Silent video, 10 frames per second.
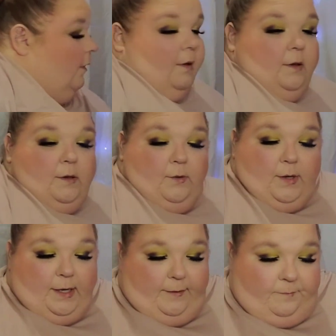Okay.
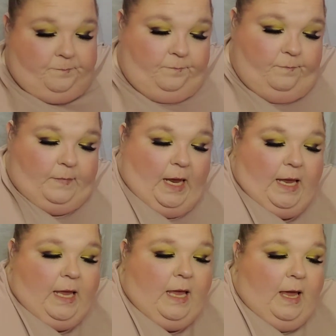
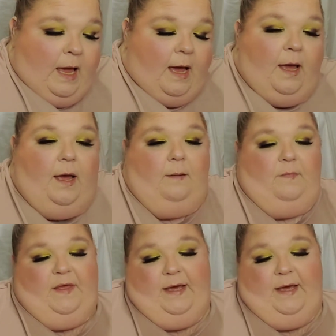Then